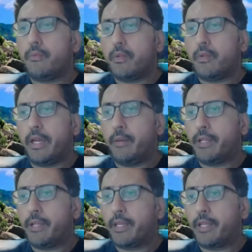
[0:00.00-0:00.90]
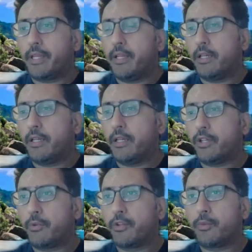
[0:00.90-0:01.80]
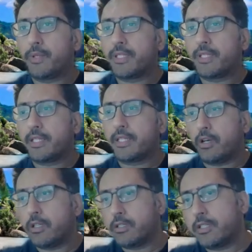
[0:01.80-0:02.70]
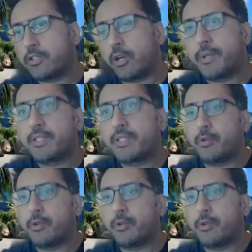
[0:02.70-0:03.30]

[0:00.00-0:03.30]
Hi, I'm Nikhil. Today I'm going to present on this topic,